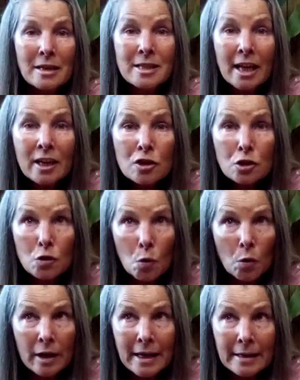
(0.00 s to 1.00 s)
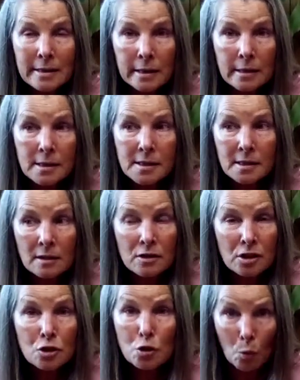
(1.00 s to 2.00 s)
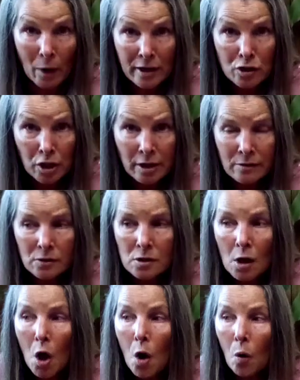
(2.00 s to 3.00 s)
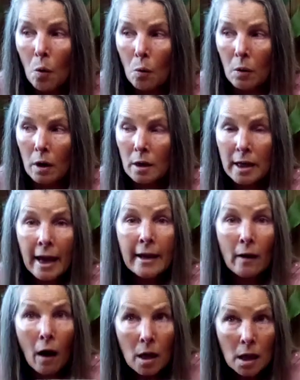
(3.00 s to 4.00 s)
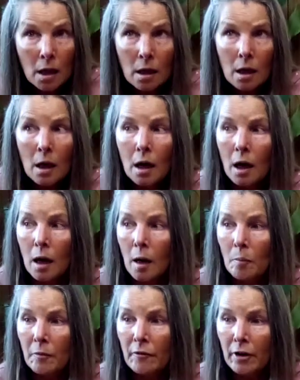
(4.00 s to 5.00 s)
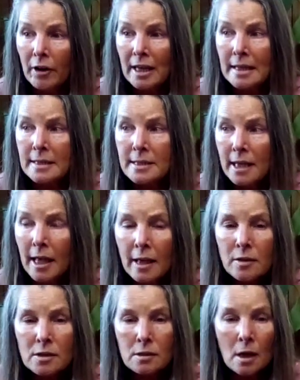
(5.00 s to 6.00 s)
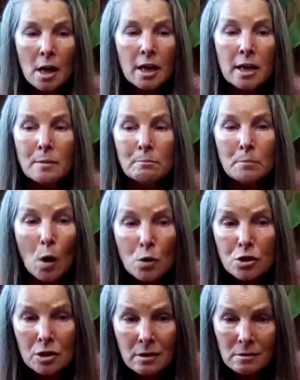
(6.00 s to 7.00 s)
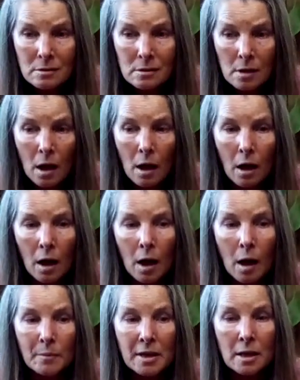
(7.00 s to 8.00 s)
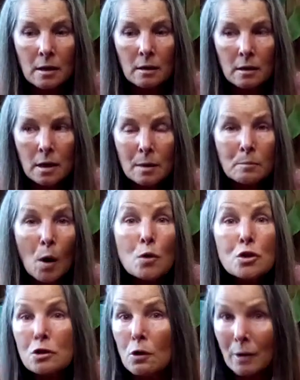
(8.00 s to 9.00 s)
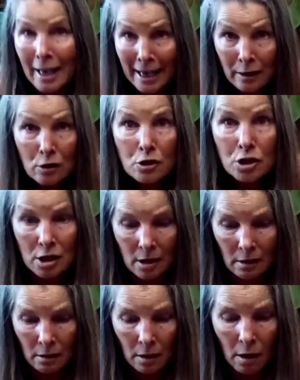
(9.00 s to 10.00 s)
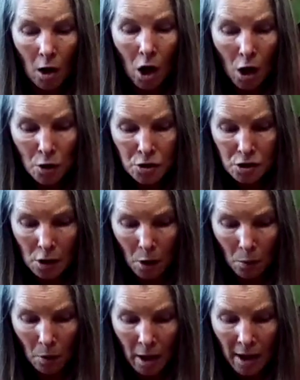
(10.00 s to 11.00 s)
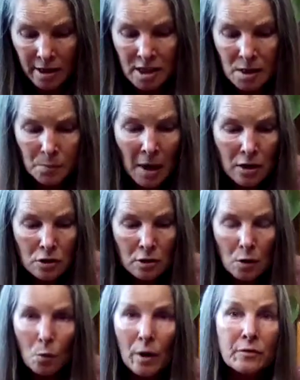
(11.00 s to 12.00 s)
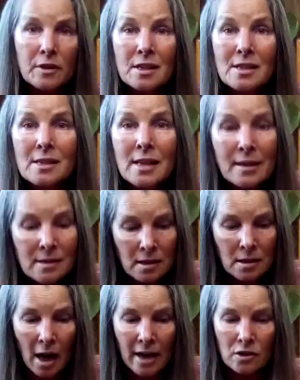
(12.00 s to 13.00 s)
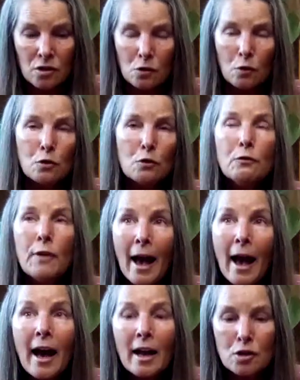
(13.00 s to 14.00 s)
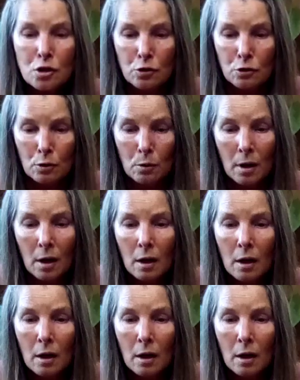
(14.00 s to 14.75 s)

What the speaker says: tension-oriented situations or chaotic, very intense emotions, emotional energy also, especially with this sensitized. And so you've had to